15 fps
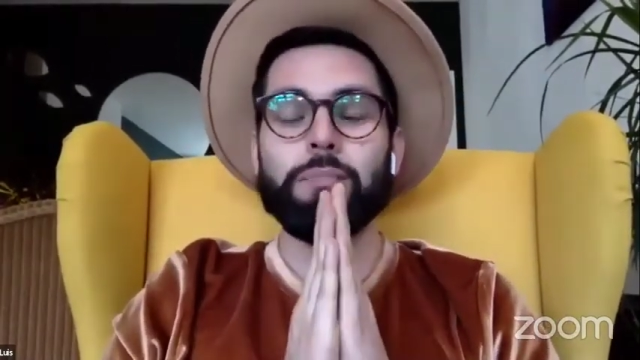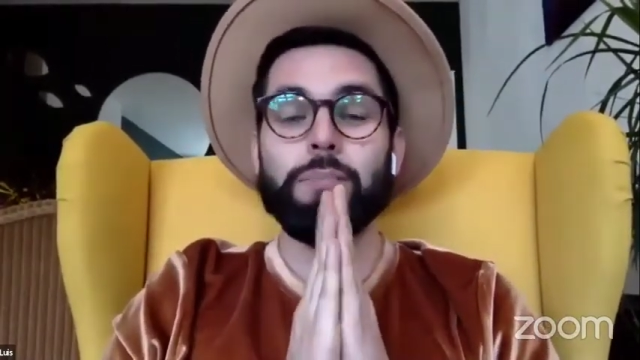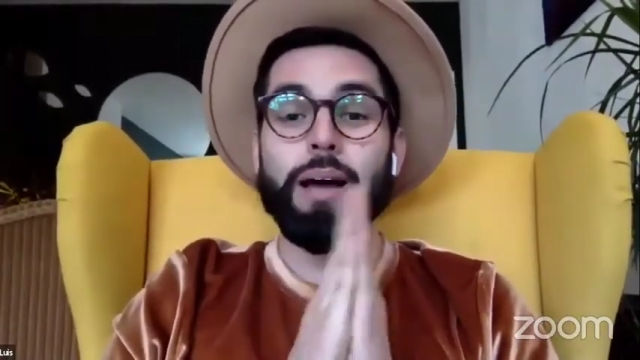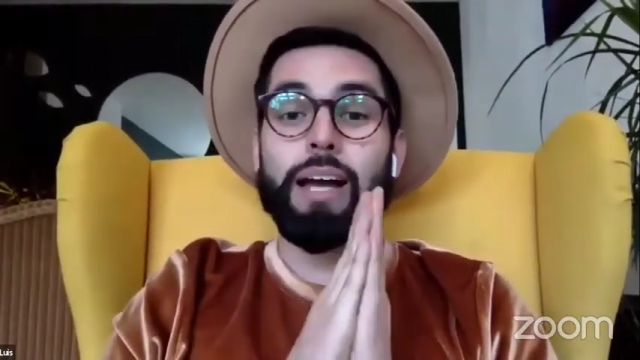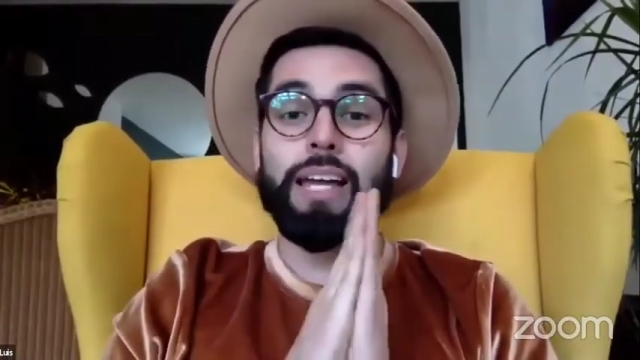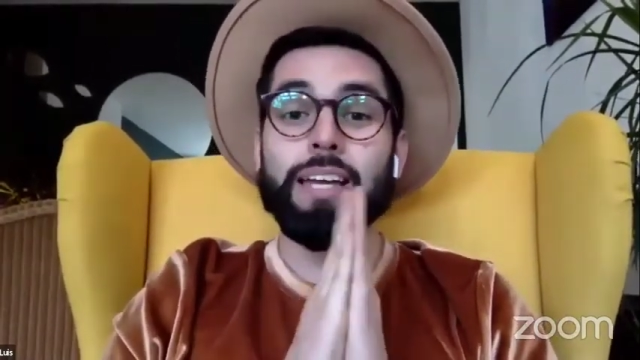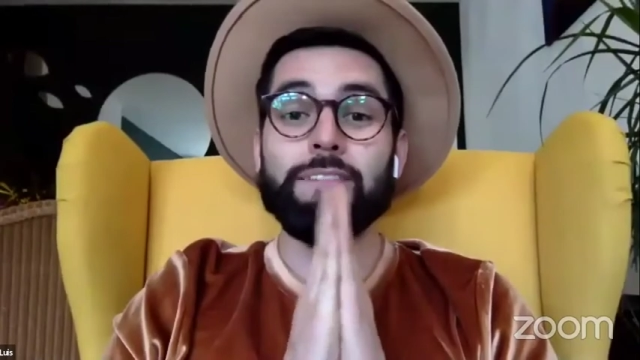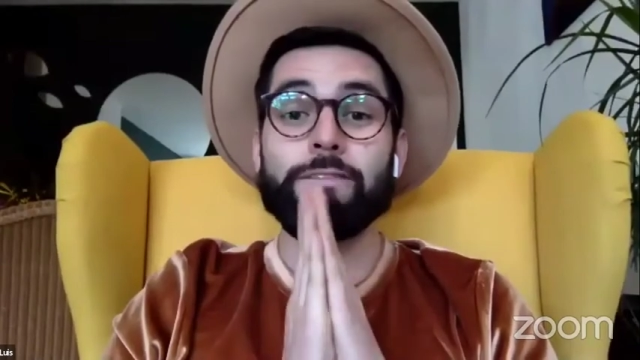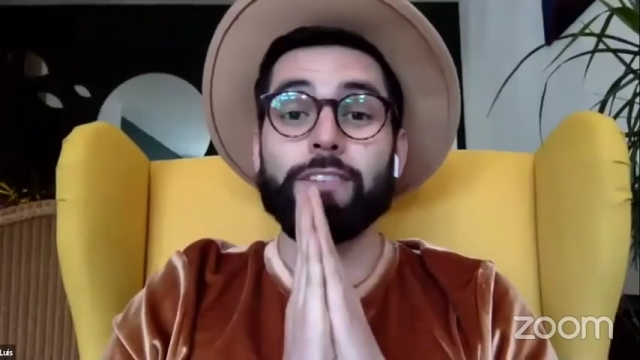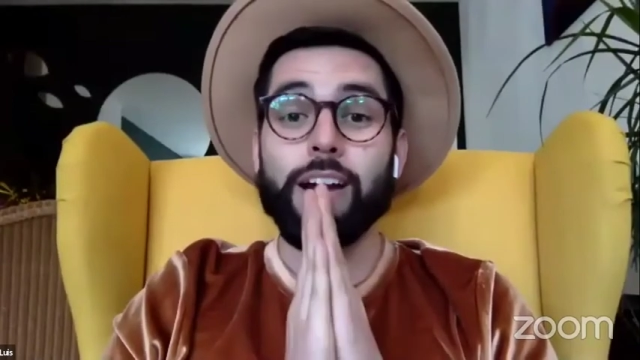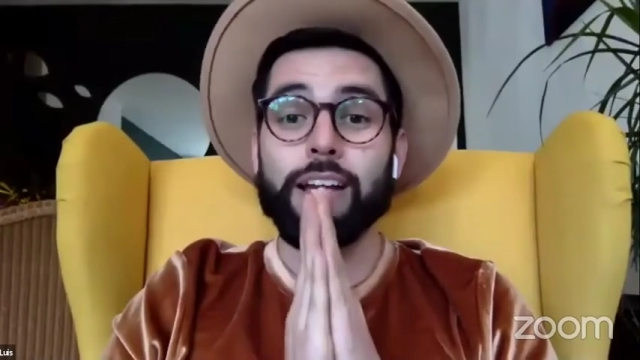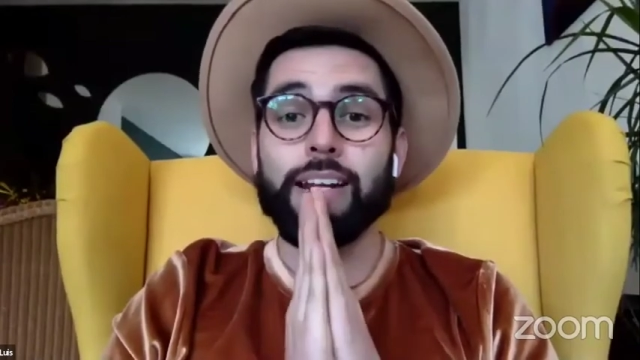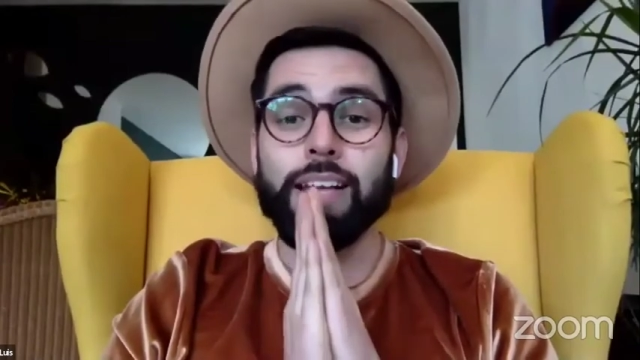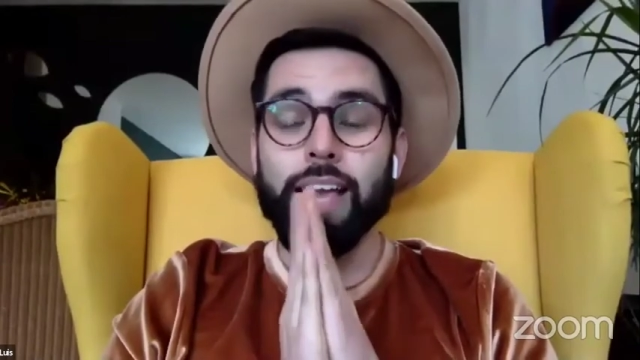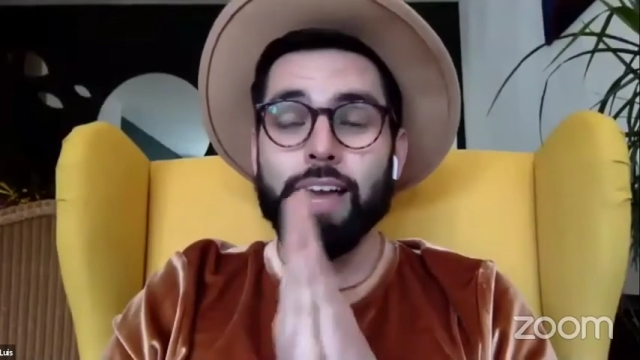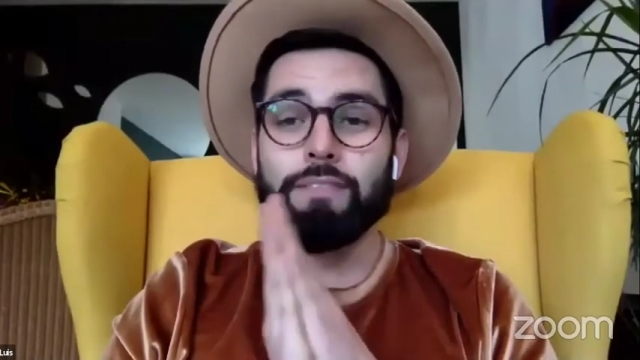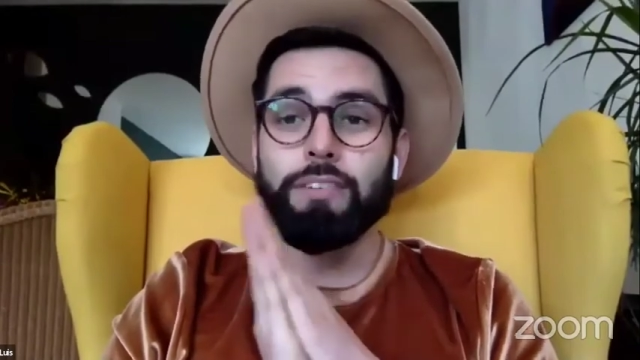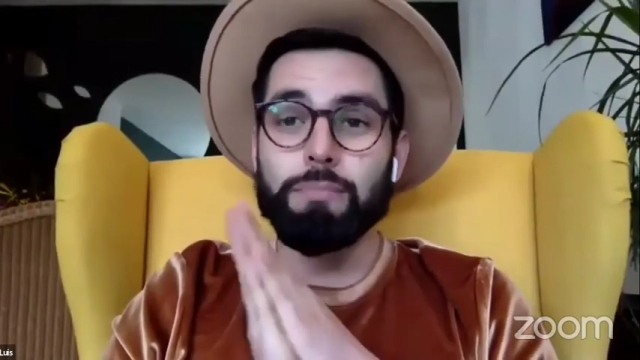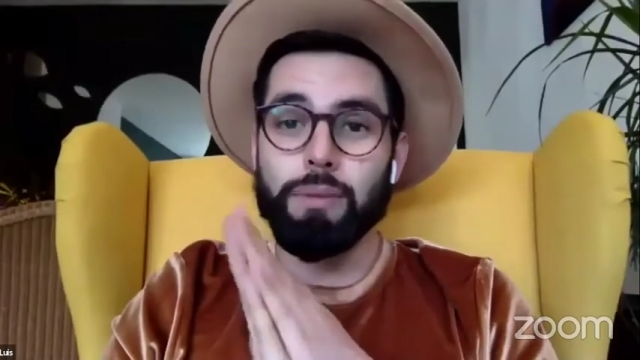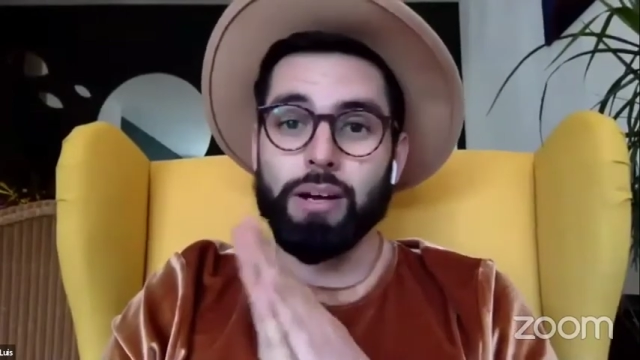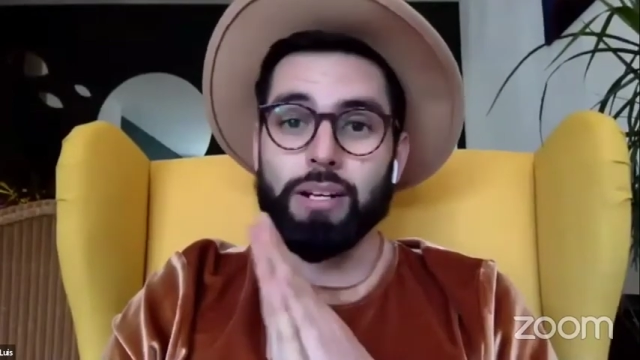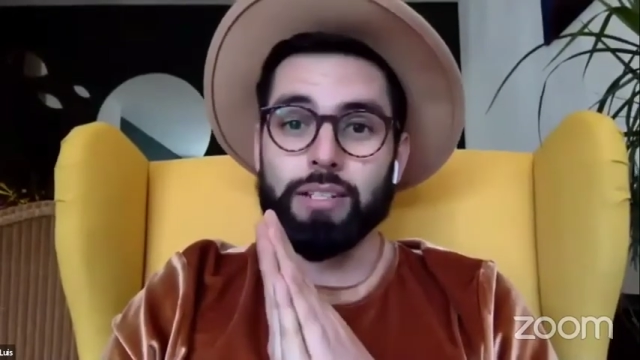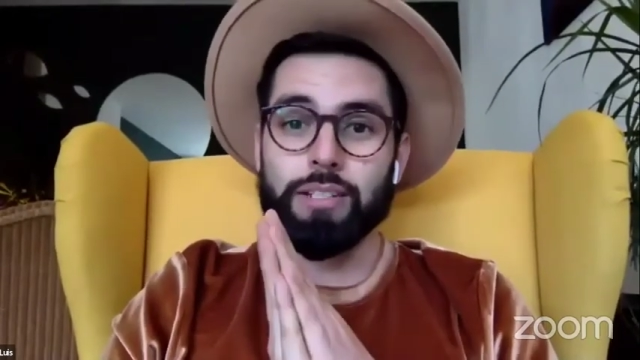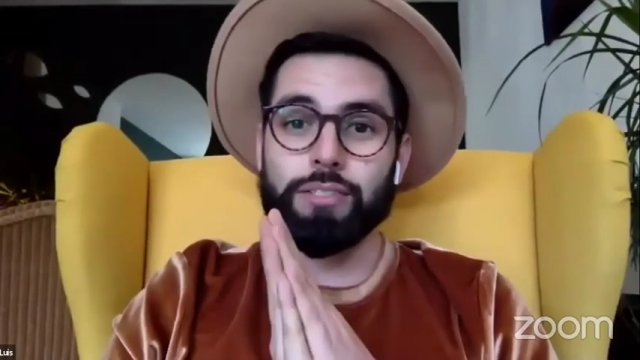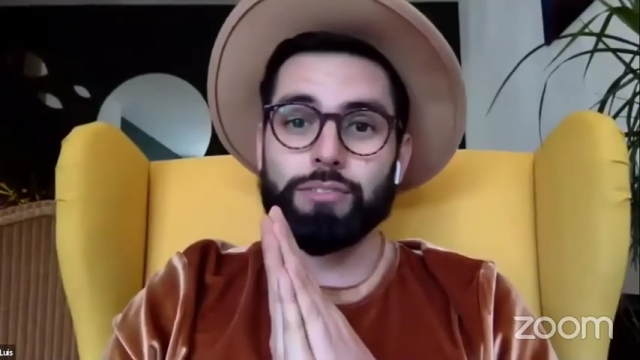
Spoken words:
by inviting everybody